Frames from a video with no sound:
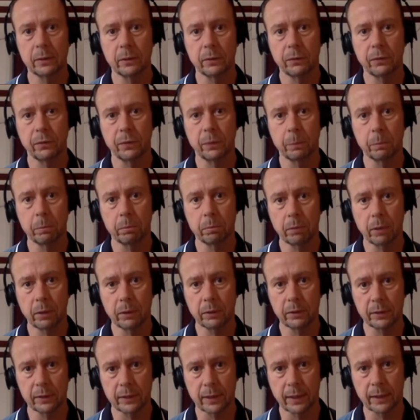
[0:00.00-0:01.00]
of the
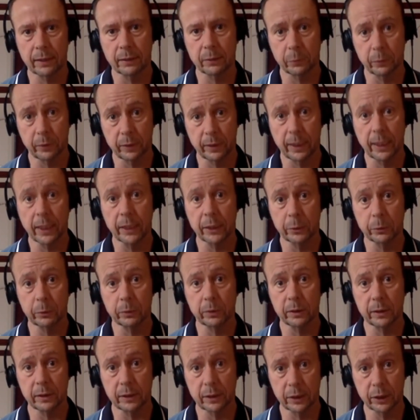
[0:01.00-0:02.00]
process or the actual
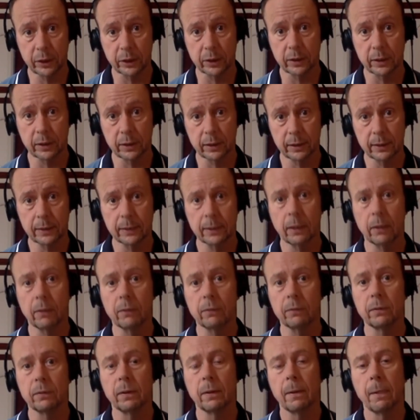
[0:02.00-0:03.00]
decision
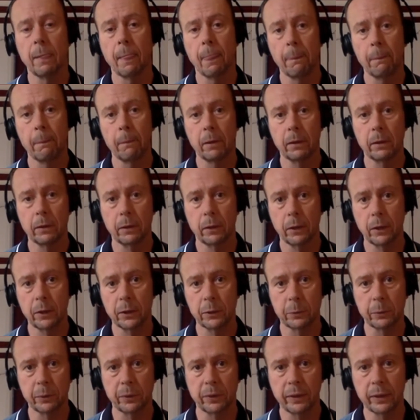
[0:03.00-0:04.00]
itself
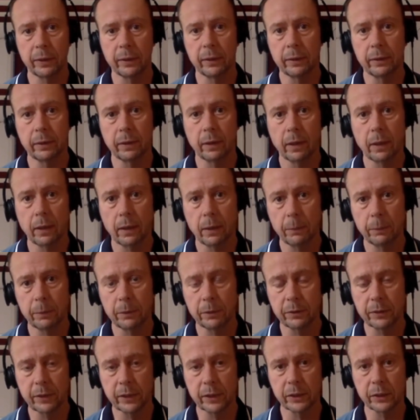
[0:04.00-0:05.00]
occurs within the
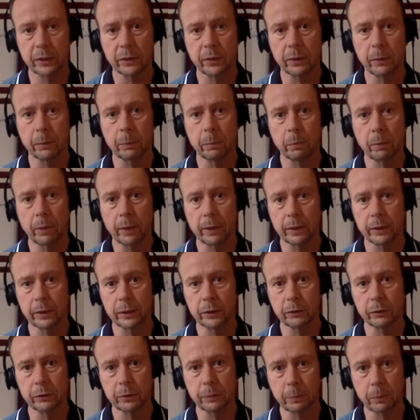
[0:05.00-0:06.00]
section of the brain
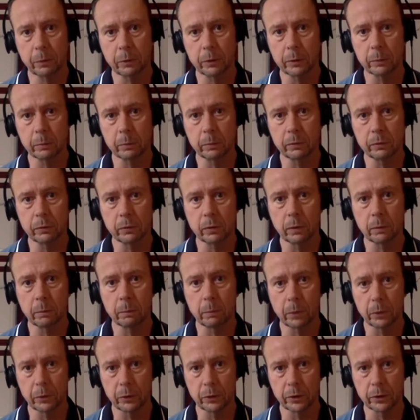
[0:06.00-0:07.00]
that's responsible for
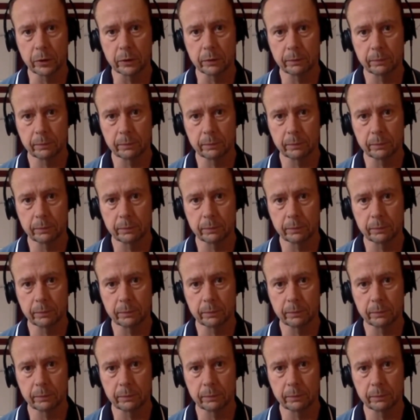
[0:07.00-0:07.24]
emotion.